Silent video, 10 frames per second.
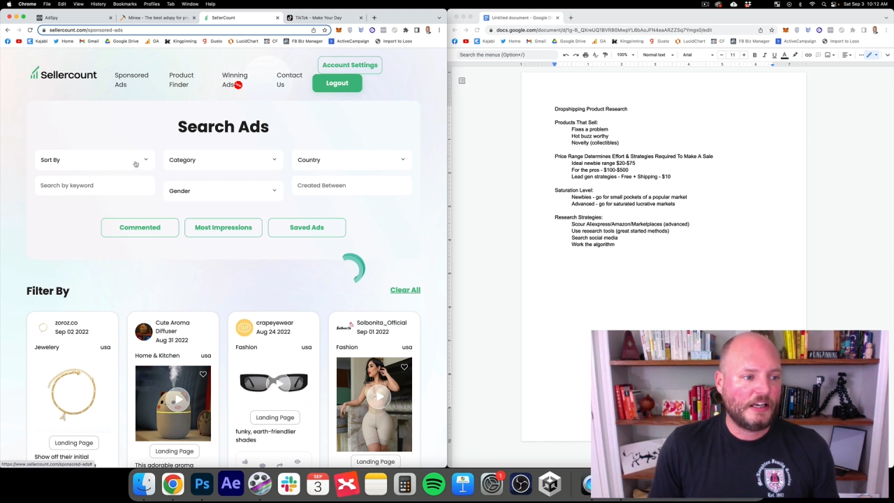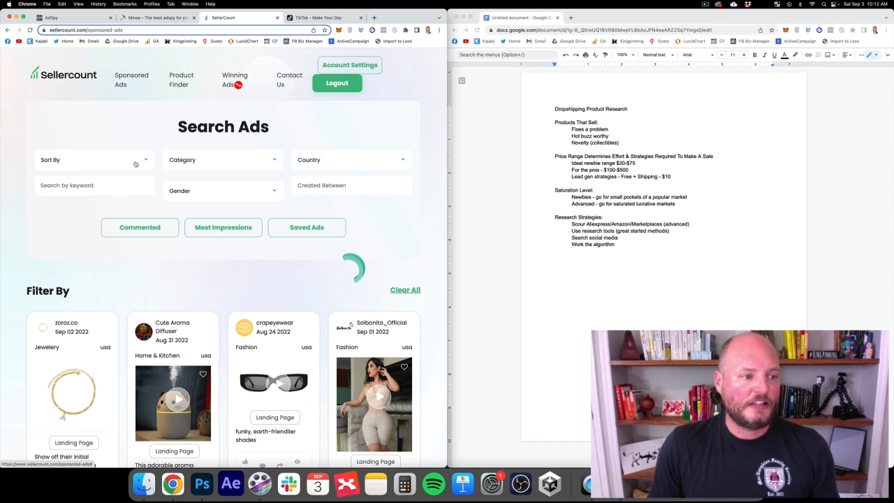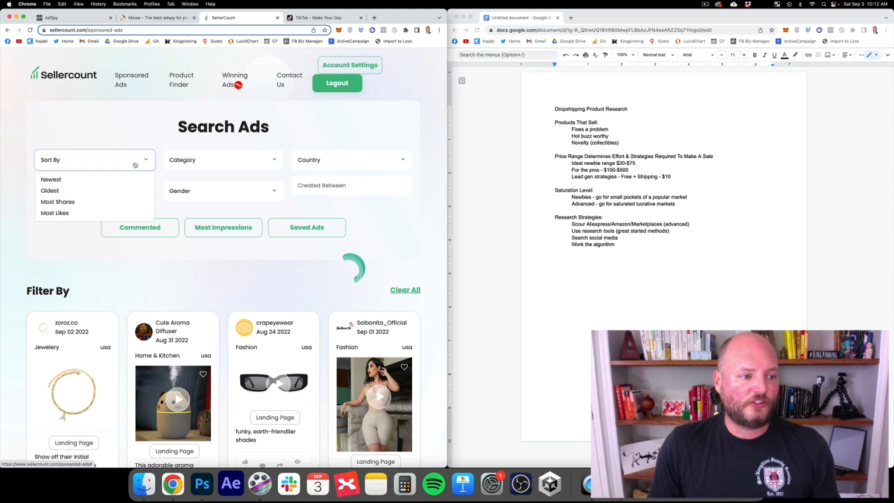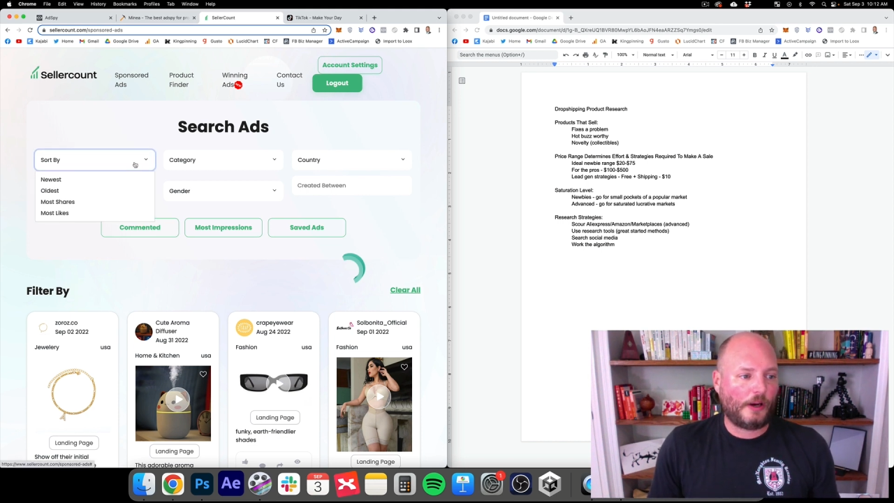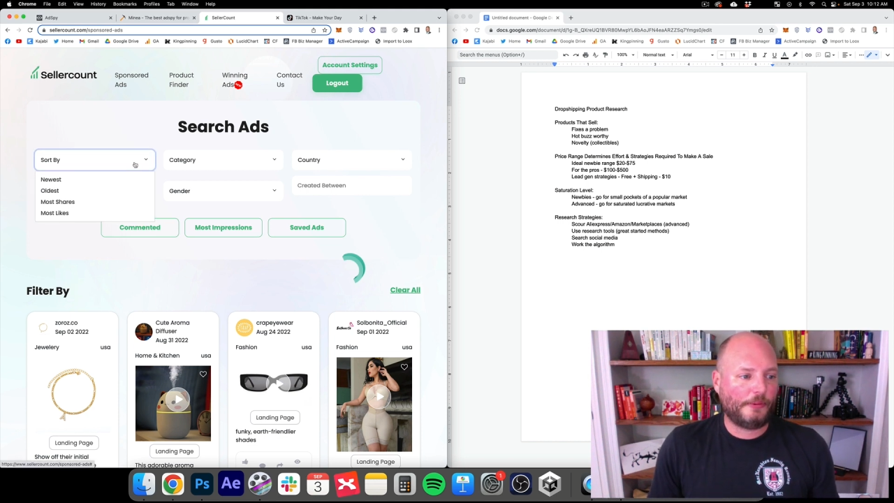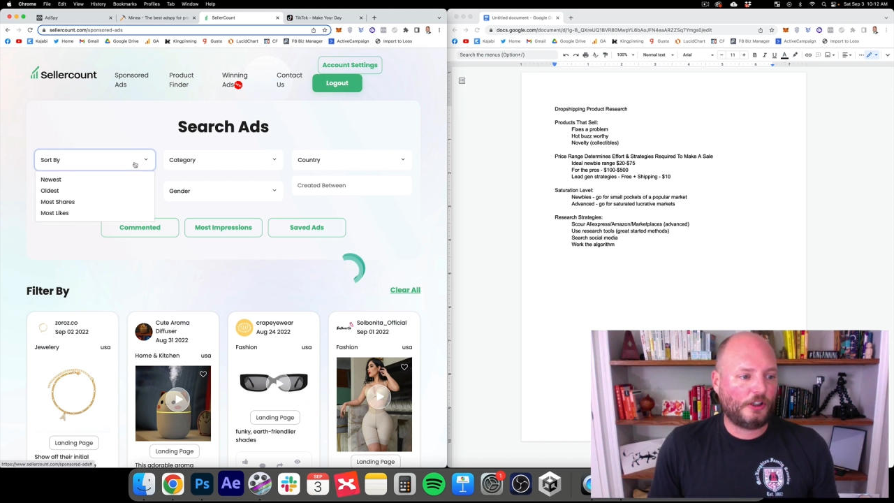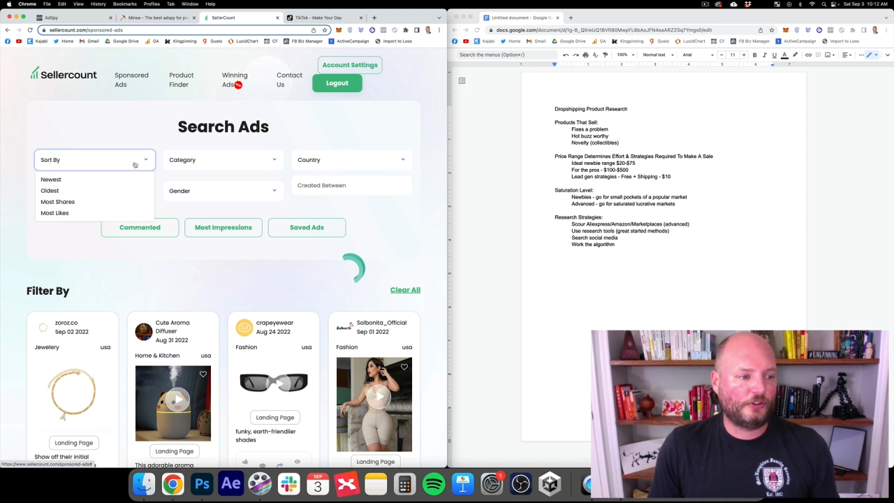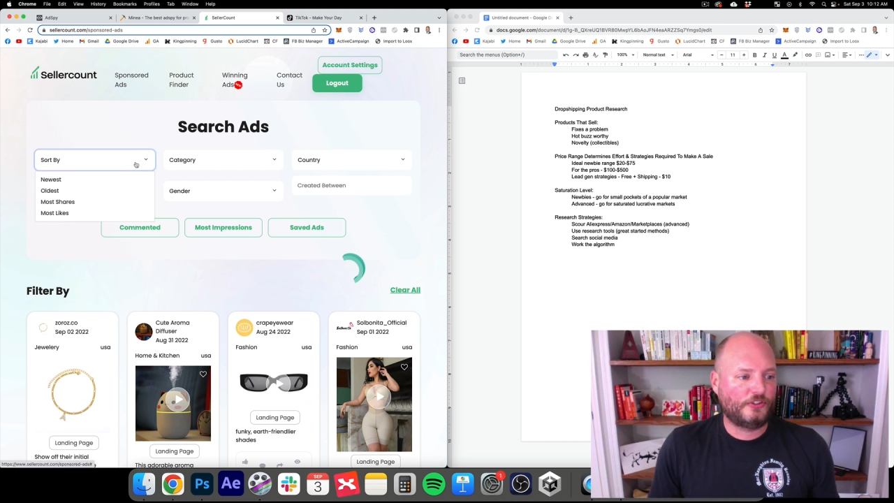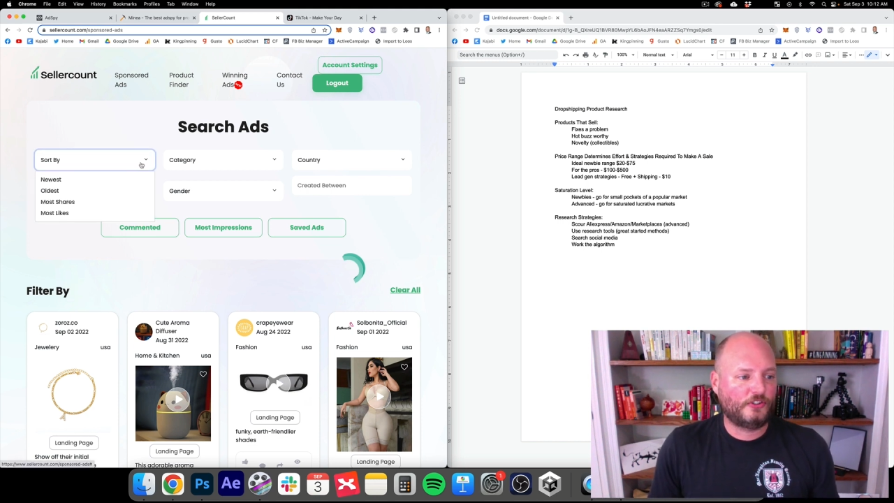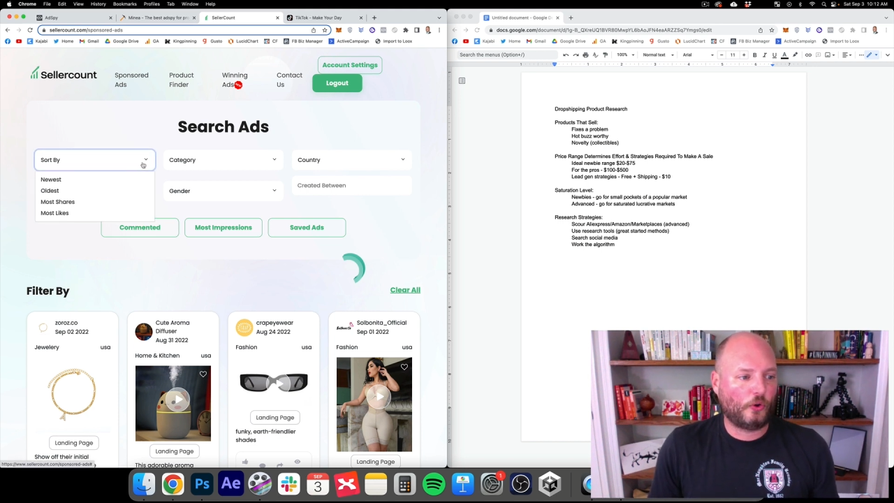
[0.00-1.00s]
So I'm gonna go
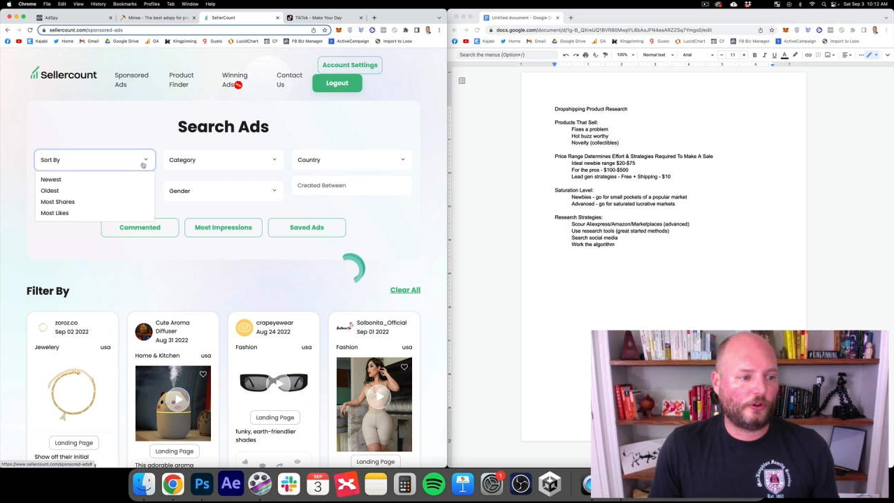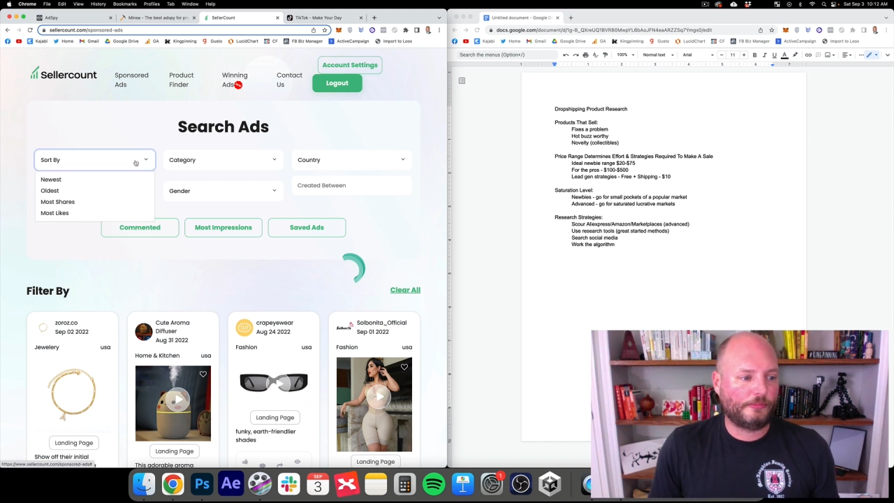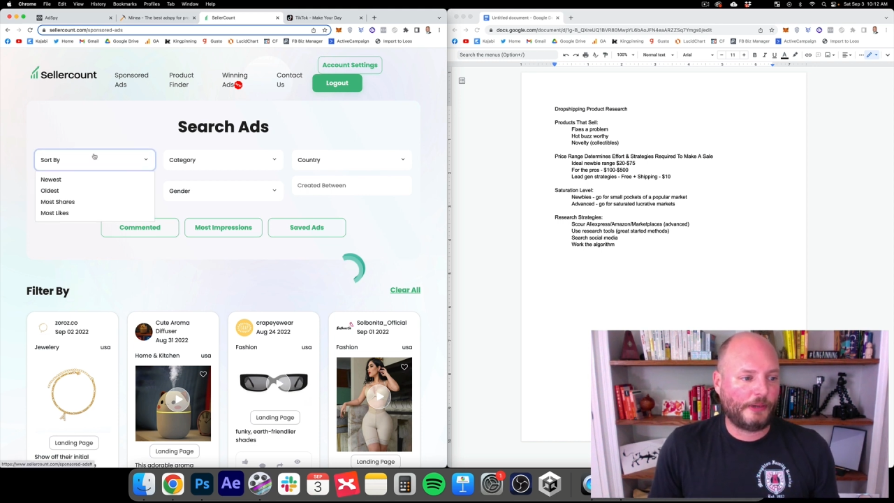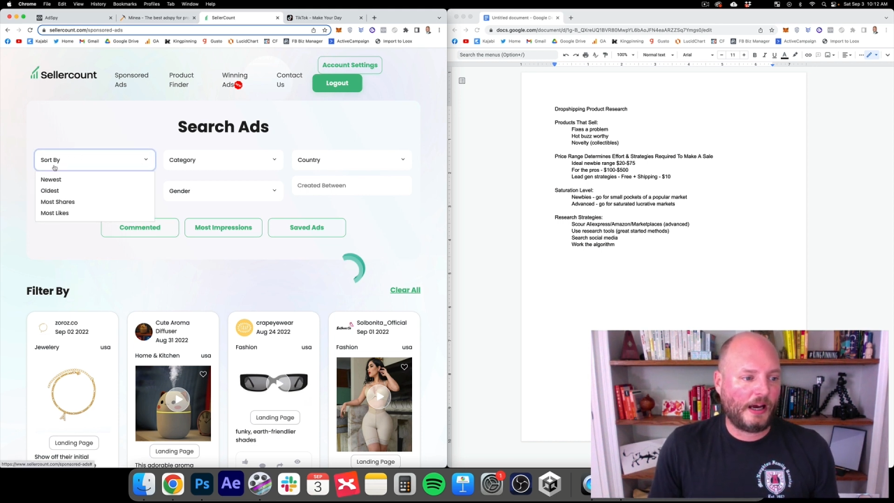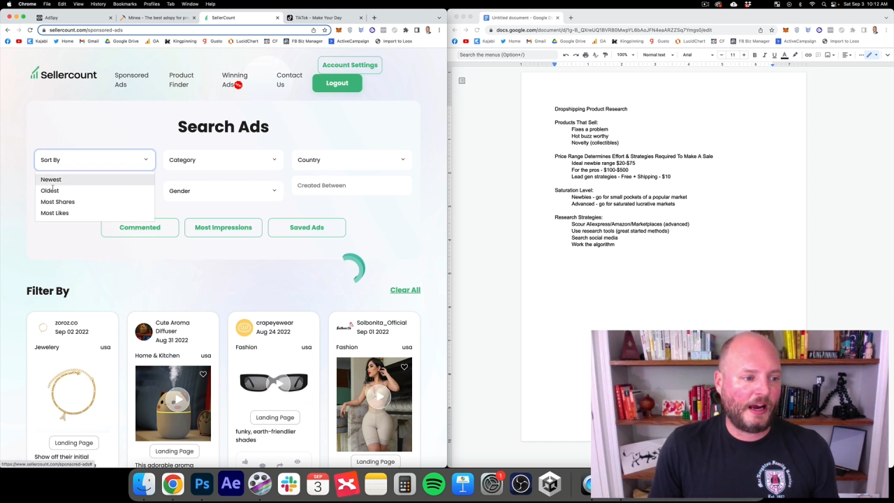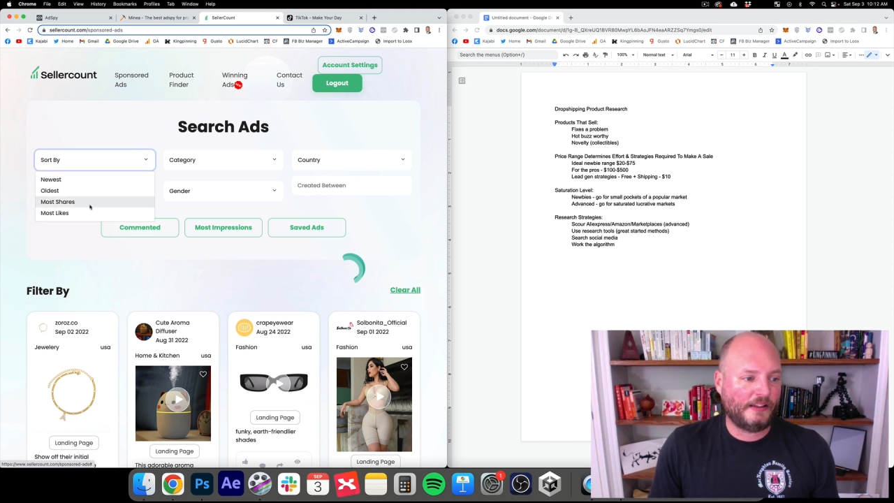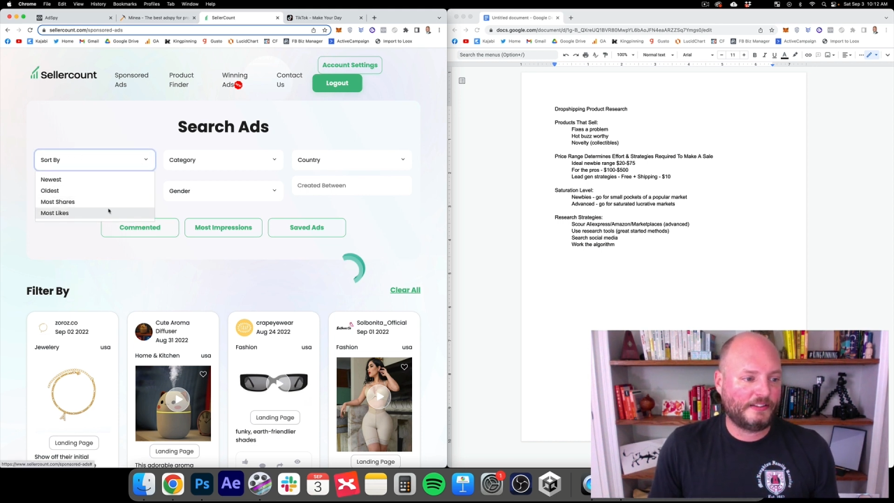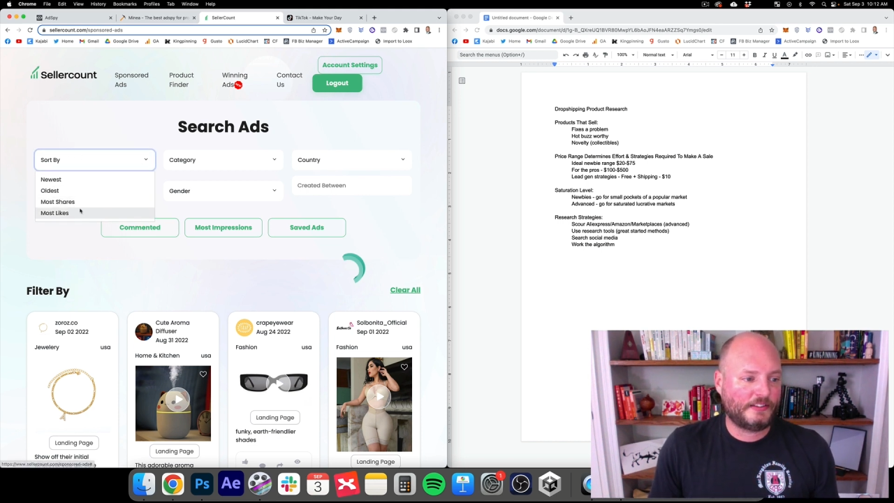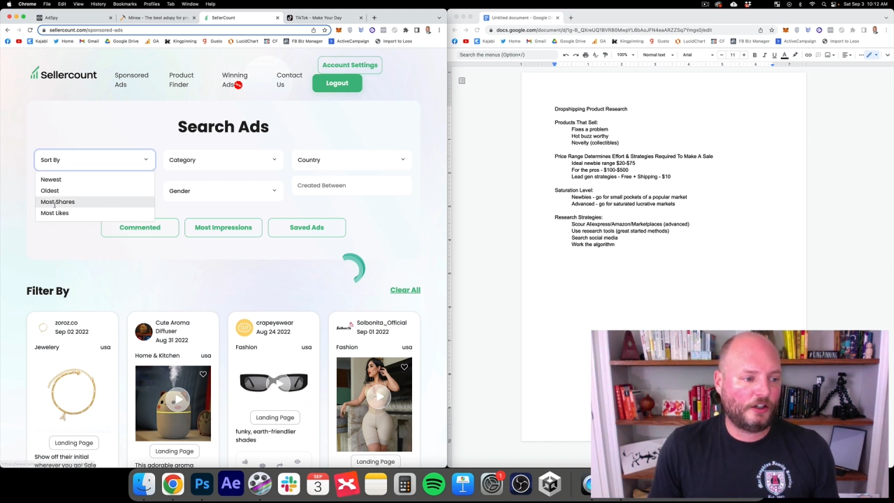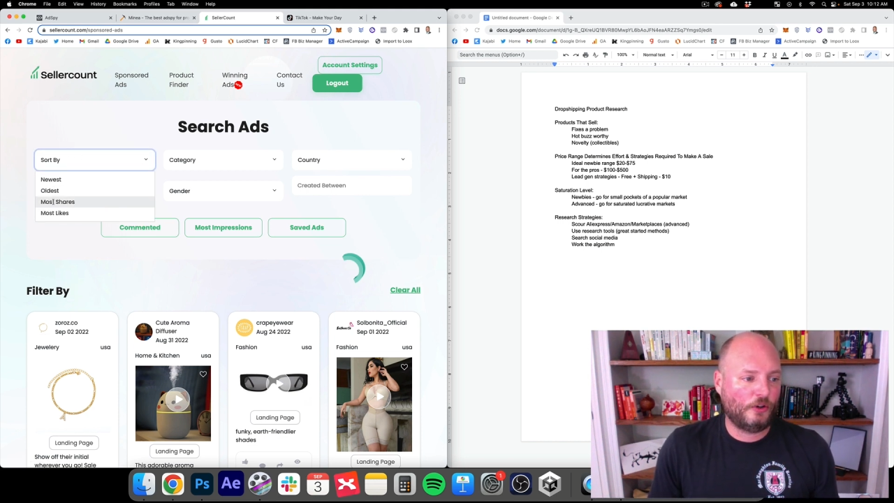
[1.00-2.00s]
sort by,
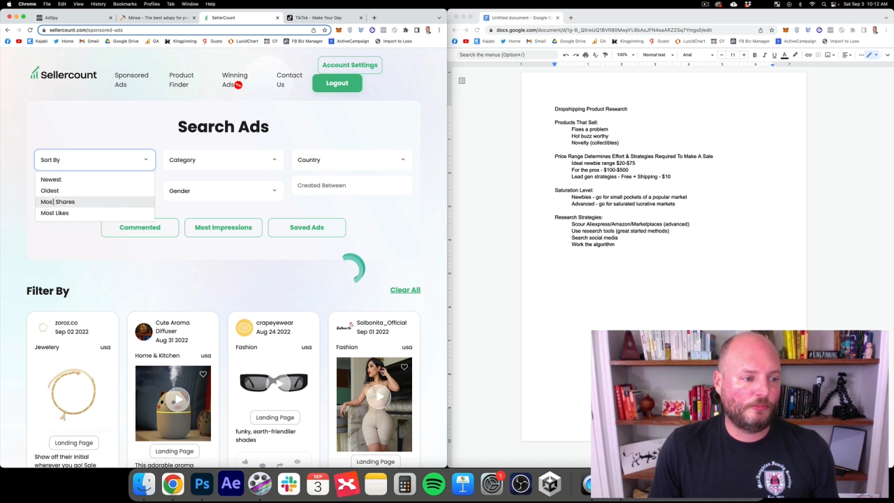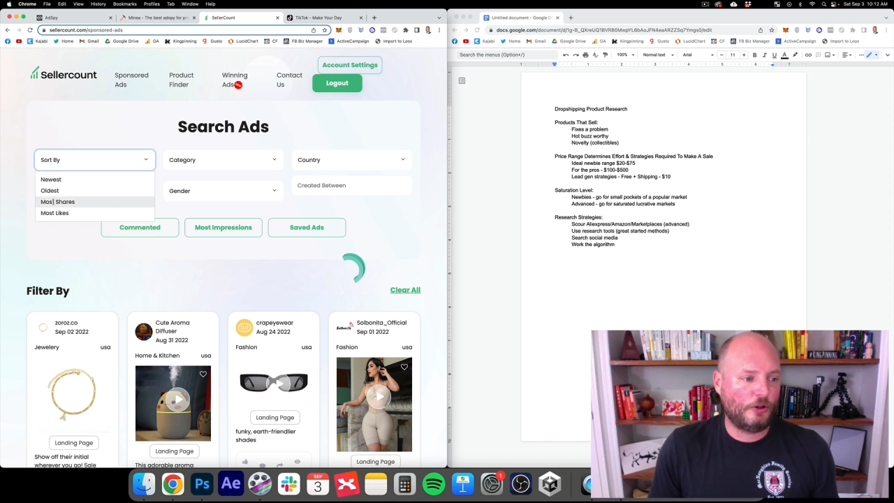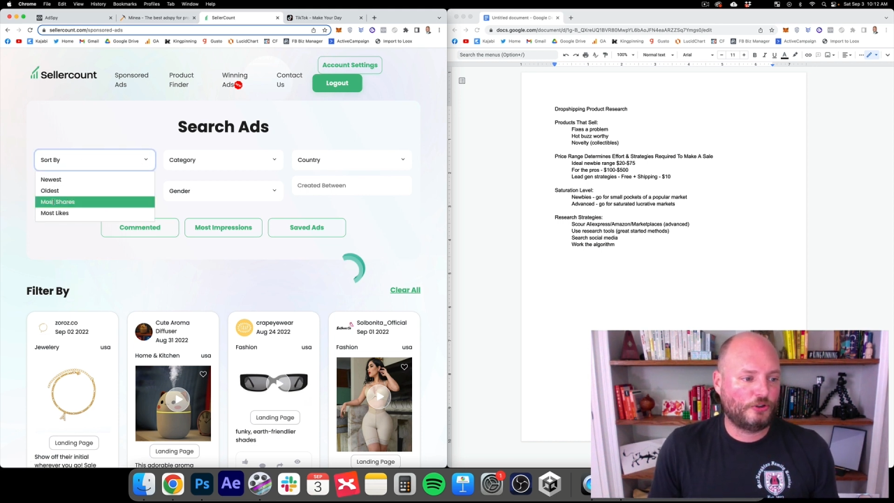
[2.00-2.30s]
let's go most